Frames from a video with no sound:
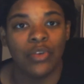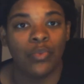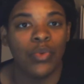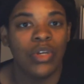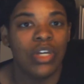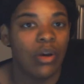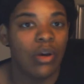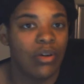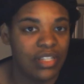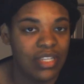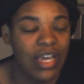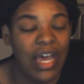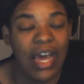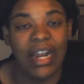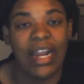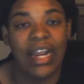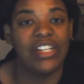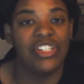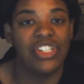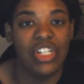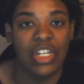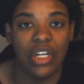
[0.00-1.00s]
So we're going to see how
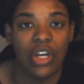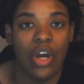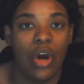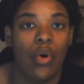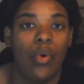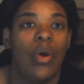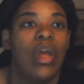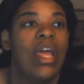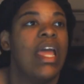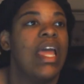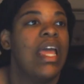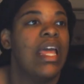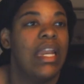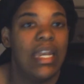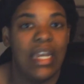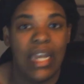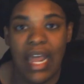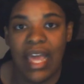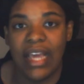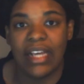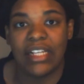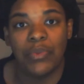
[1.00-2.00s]
that shit go
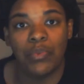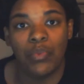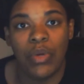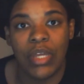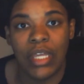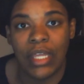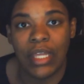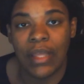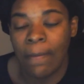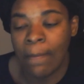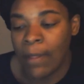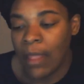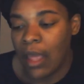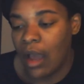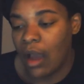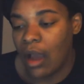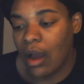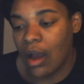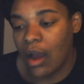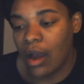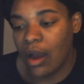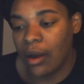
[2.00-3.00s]
next week.
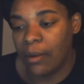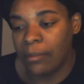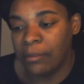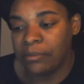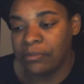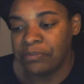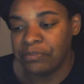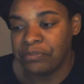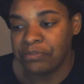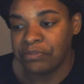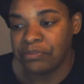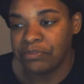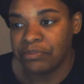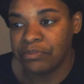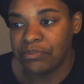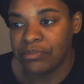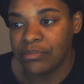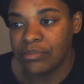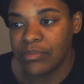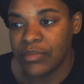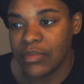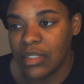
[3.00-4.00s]

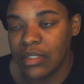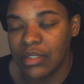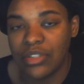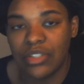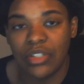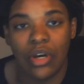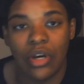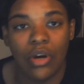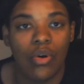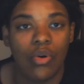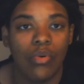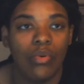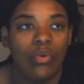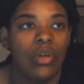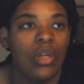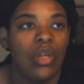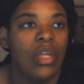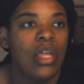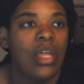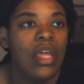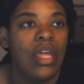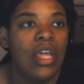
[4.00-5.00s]
So
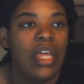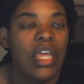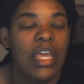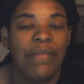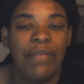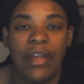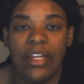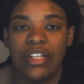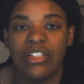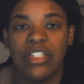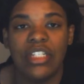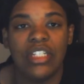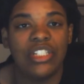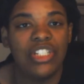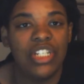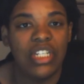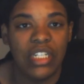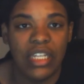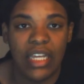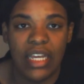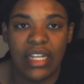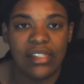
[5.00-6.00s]
eventually
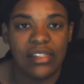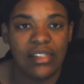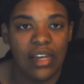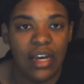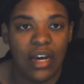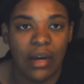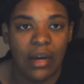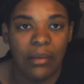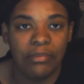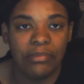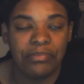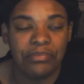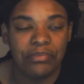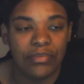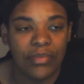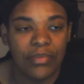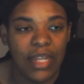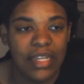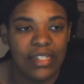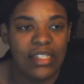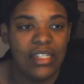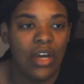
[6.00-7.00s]
she gets up.
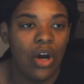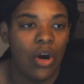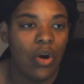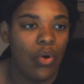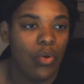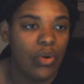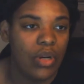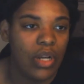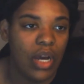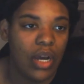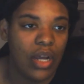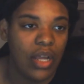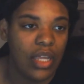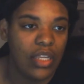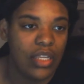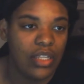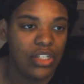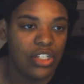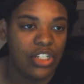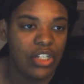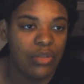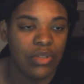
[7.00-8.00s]
As he holding her,
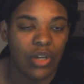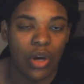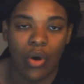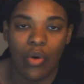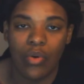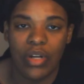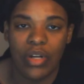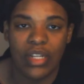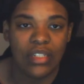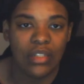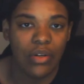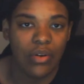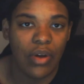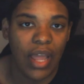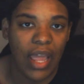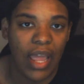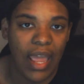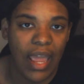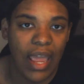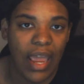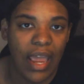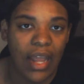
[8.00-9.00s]
she was holding his little
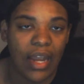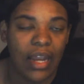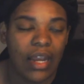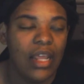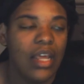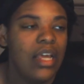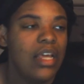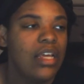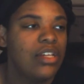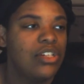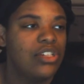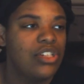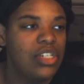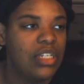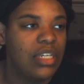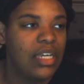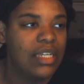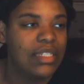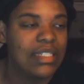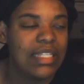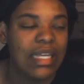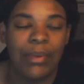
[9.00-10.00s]
hand. She
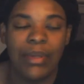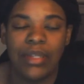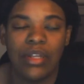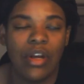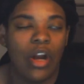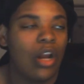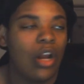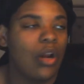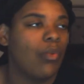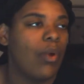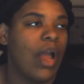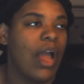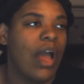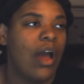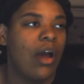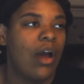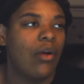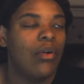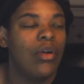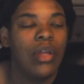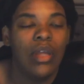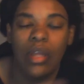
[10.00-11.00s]
gets up, he turned
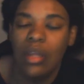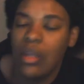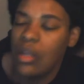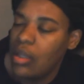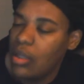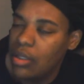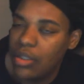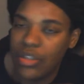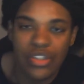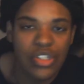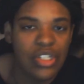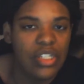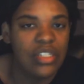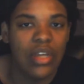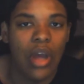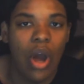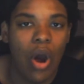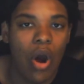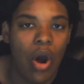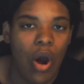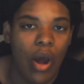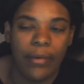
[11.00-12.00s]
around, she's
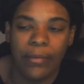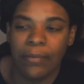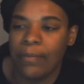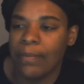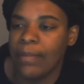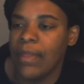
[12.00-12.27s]
gone.